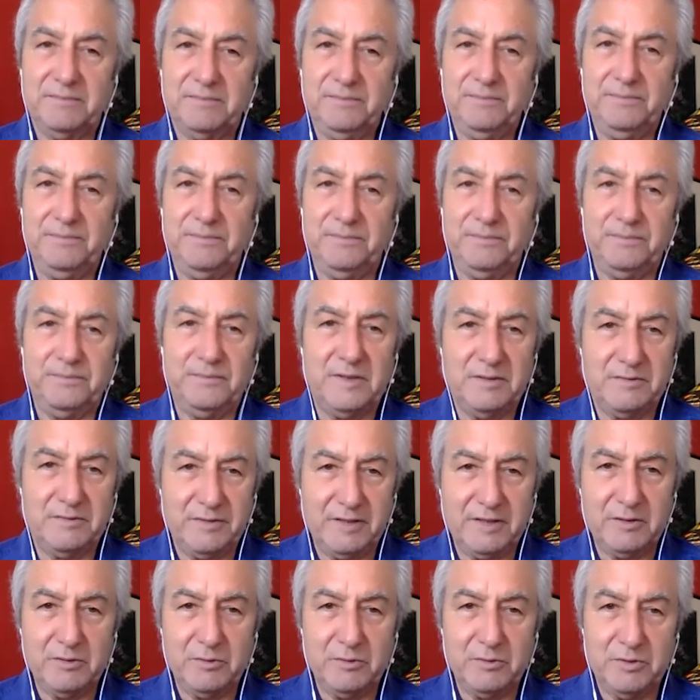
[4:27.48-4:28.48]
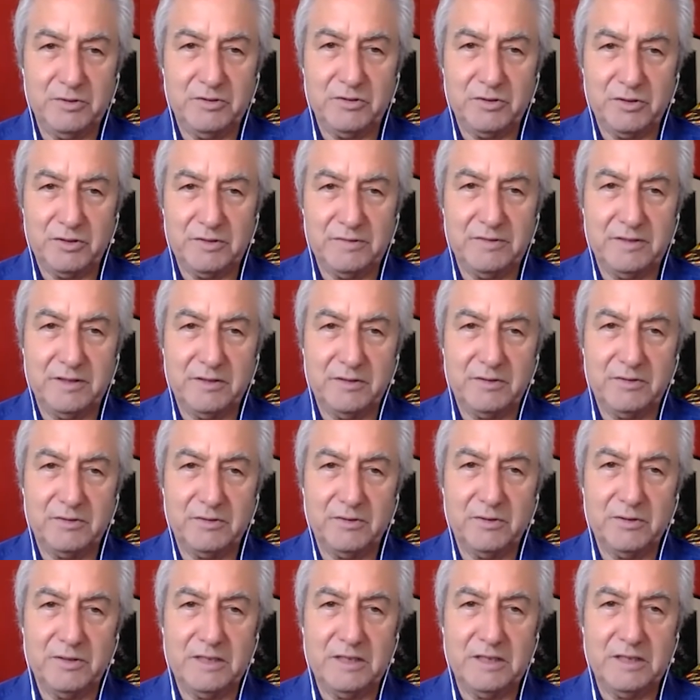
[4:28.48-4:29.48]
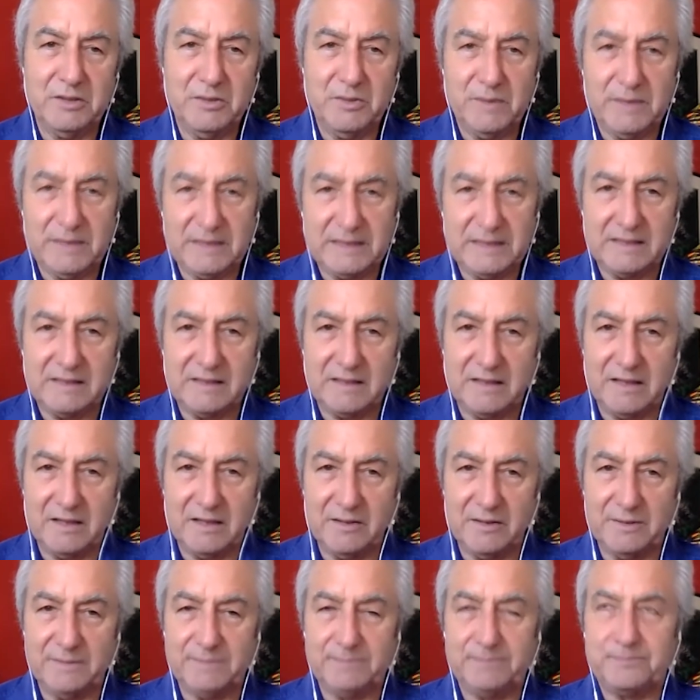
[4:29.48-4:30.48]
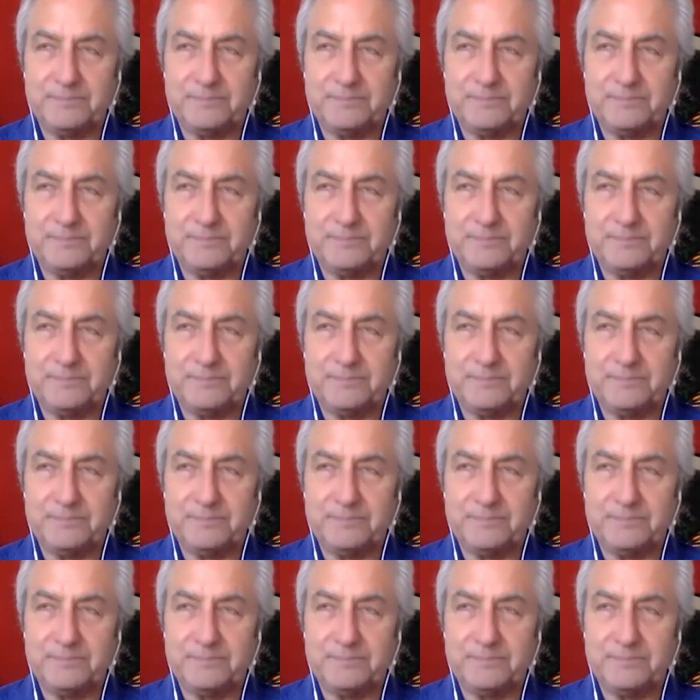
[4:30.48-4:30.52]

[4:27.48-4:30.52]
the Federal Reserve Note, or the US dollar.